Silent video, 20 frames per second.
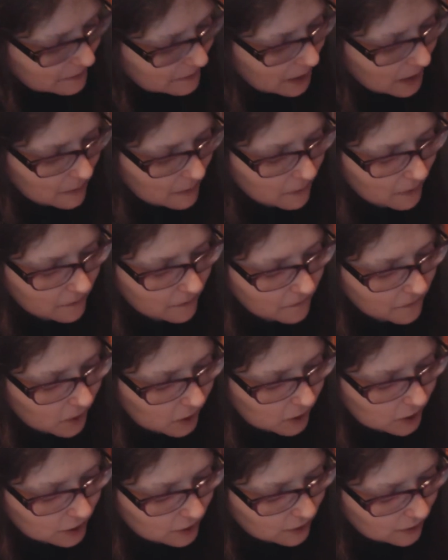him, but
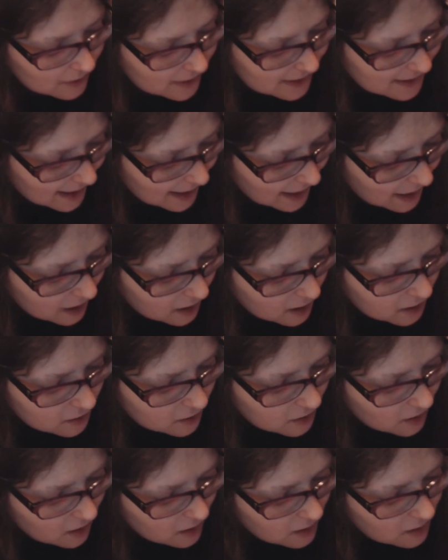Fusco's like,
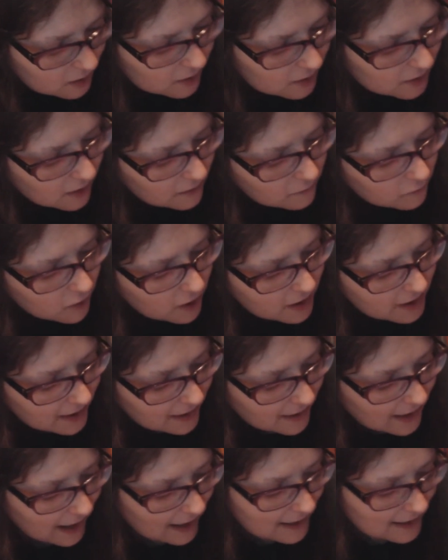no, stop
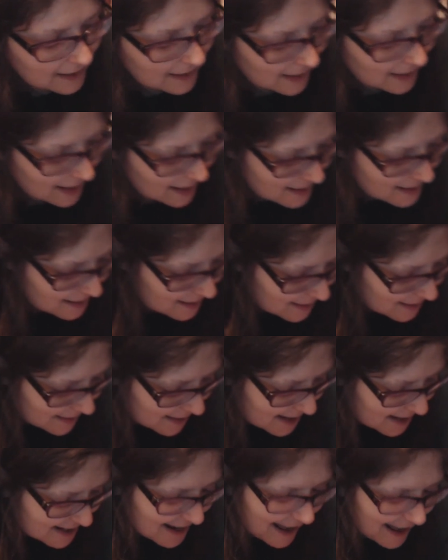running, and
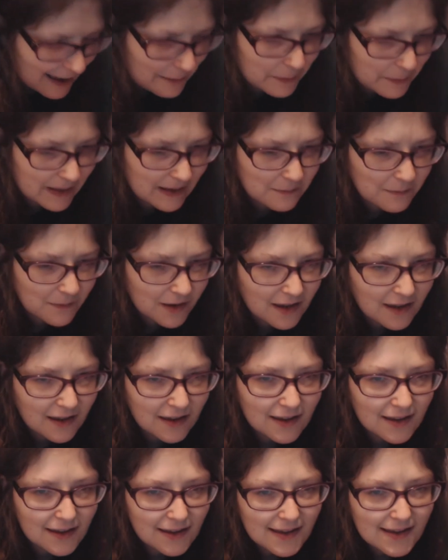they zap him.
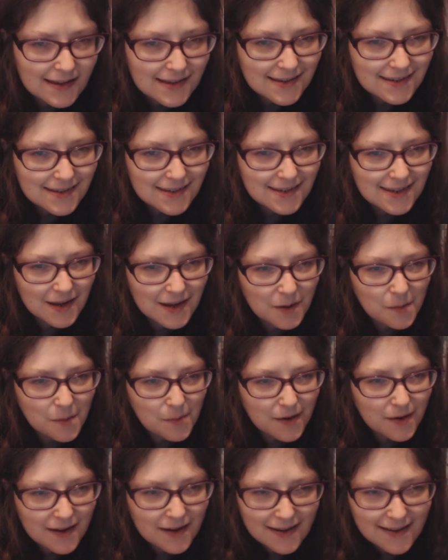
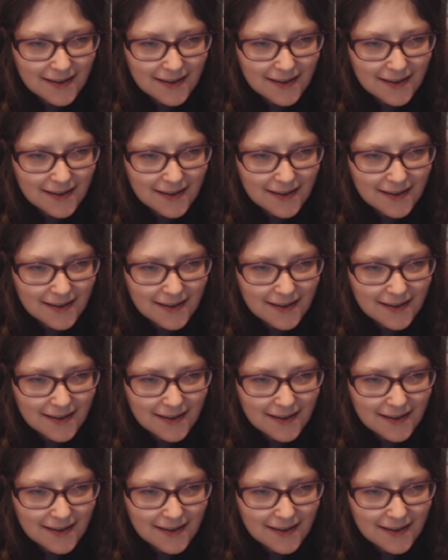So,